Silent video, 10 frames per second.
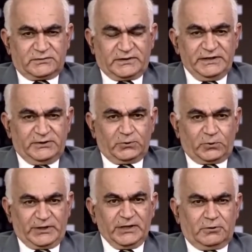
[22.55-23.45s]
right
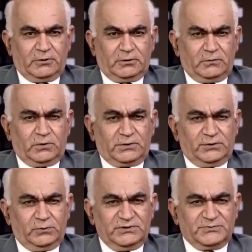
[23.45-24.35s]
to recall
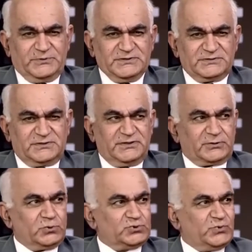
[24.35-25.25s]
what U S
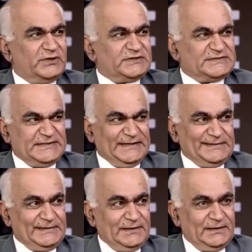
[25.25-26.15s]
President Roosevelt
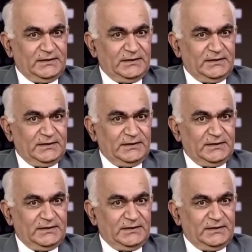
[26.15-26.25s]
said,